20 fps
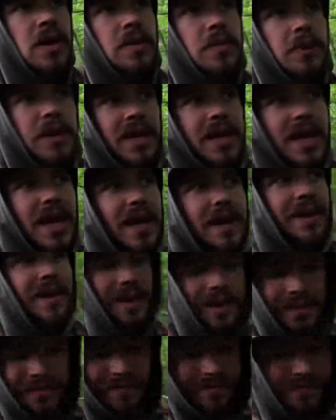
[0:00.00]
but again,
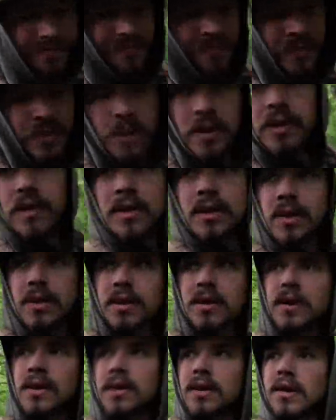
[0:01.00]
like,
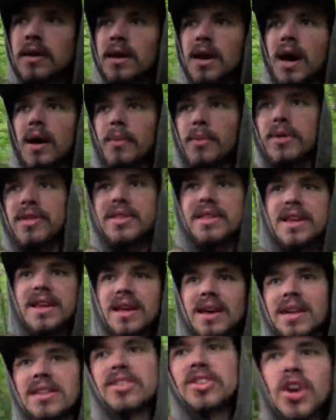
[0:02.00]
I'm not
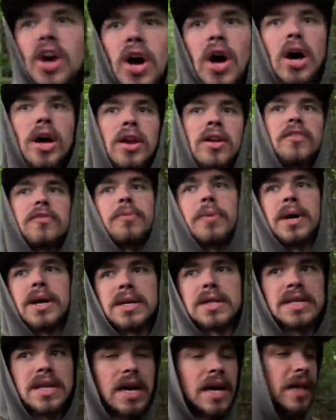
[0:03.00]
seeing a ton of
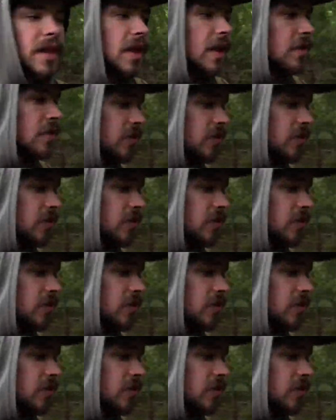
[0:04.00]
buck sign. That